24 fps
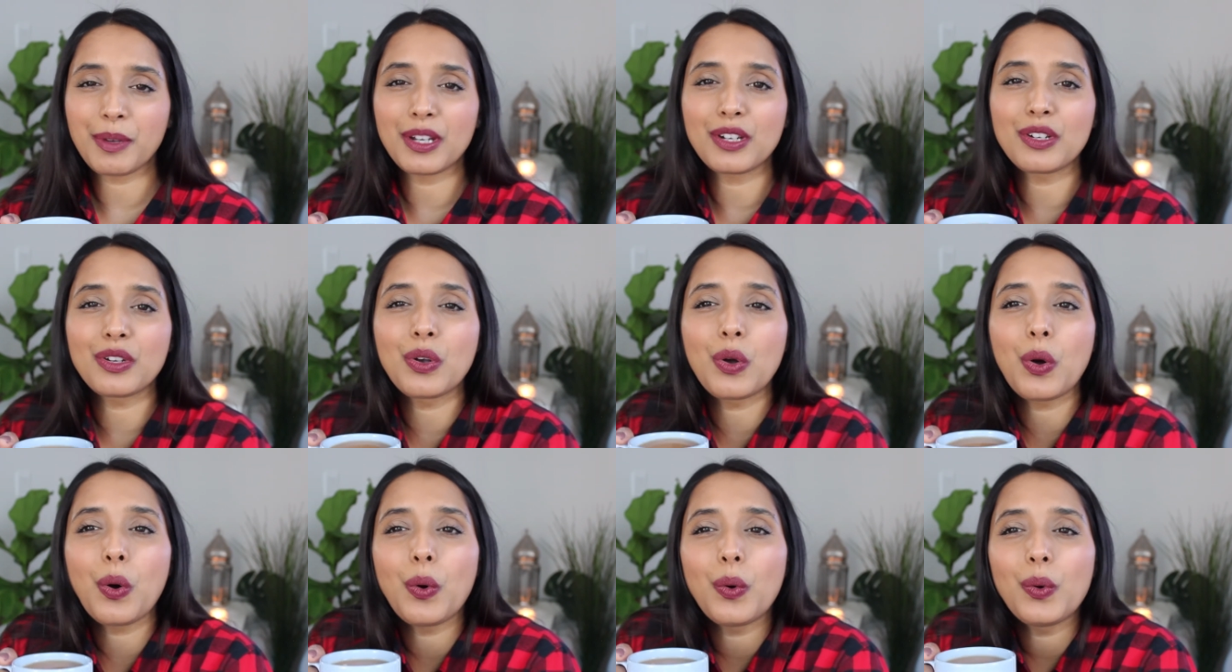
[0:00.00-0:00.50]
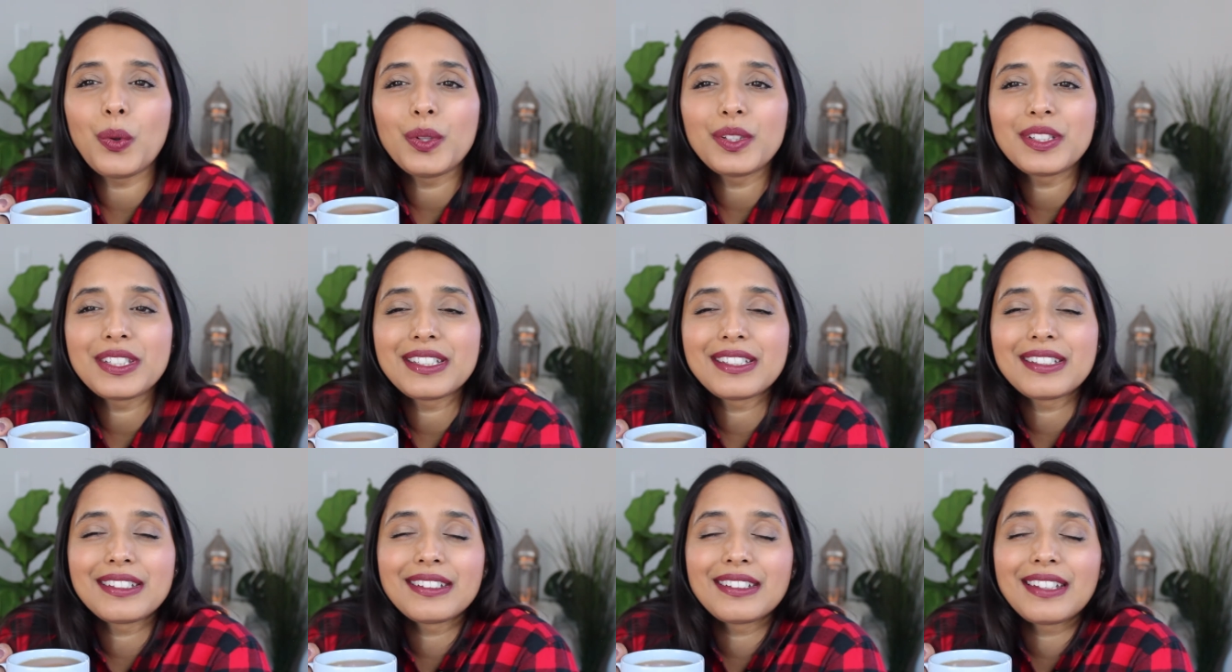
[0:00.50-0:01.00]
and
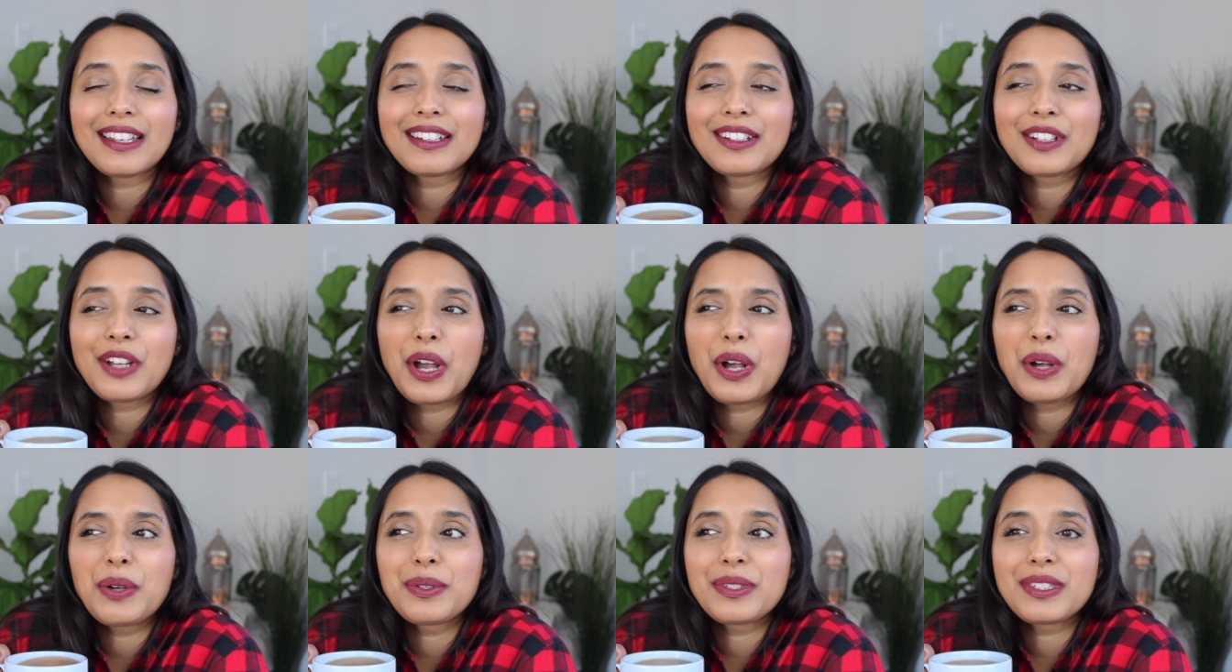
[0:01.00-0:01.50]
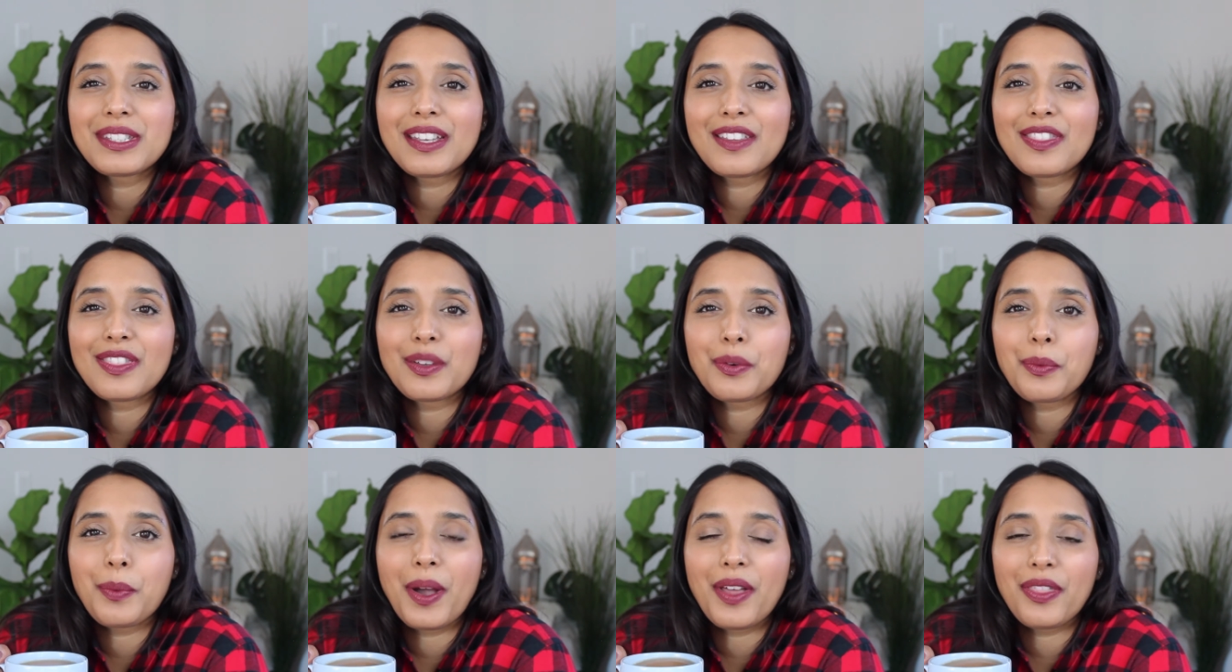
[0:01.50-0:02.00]
golden and cozy
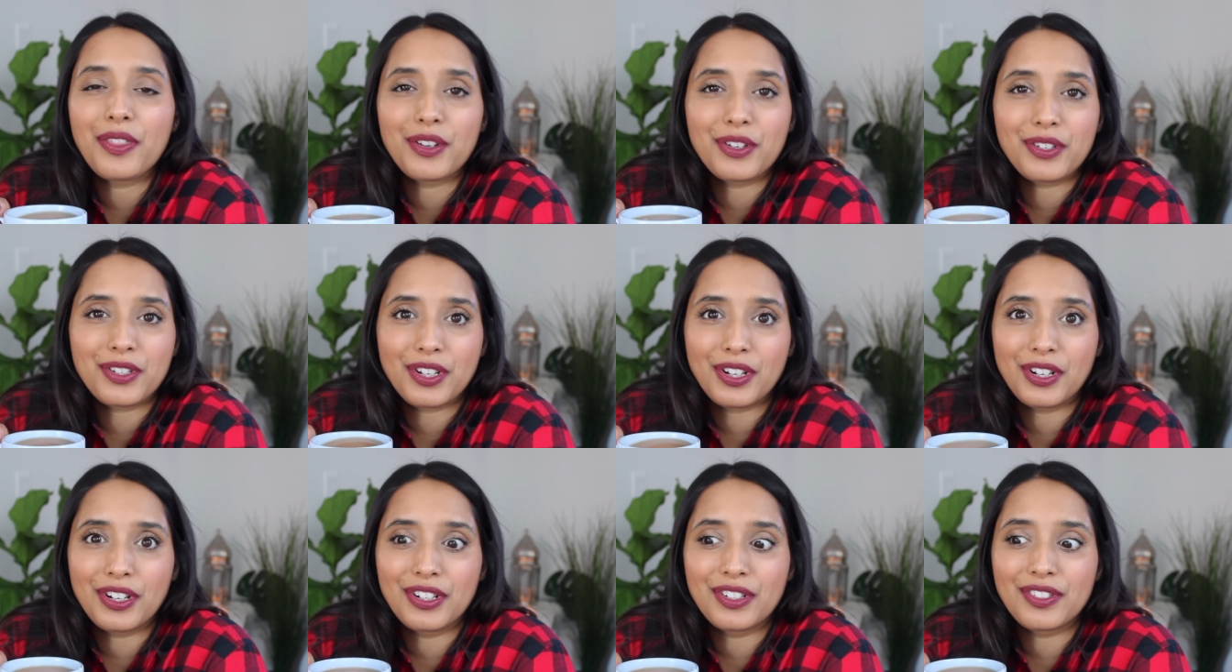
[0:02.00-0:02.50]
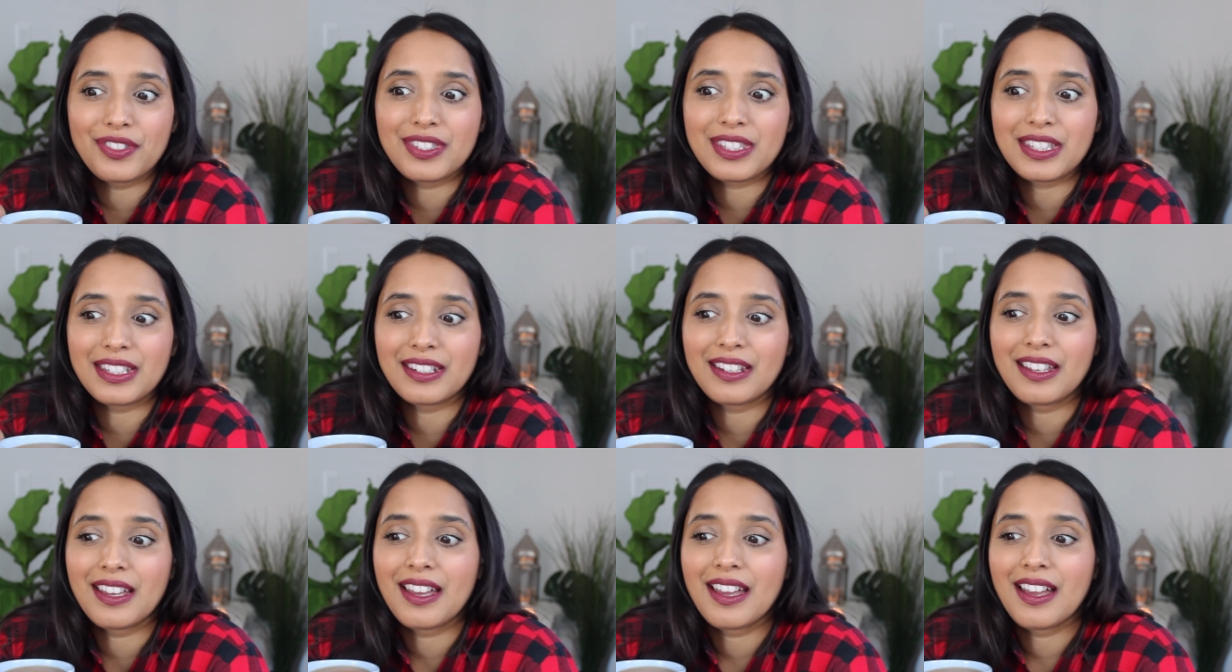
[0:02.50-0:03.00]
and the weather turns,
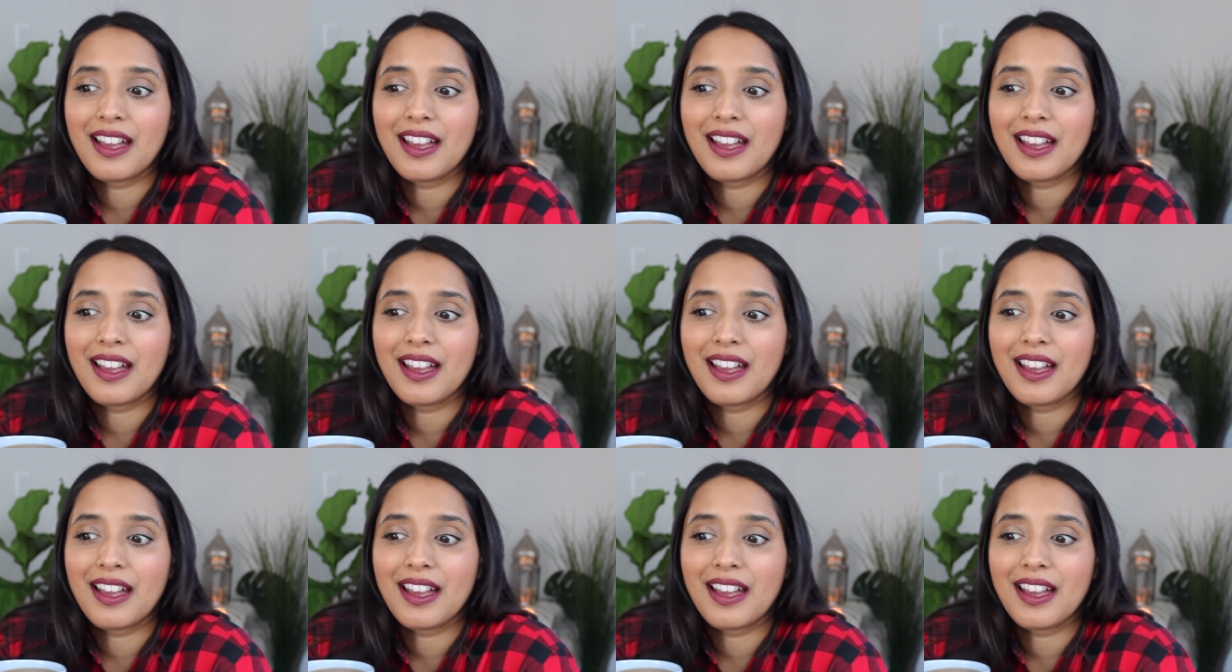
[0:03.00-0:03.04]
and